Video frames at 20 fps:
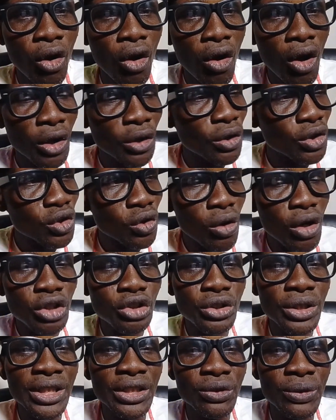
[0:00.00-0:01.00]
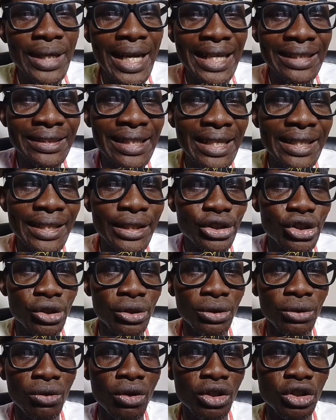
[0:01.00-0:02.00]
All those countries, United
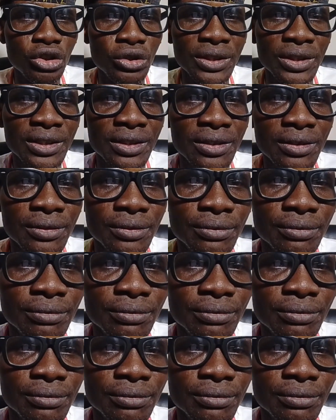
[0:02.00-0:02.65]
Nations countries.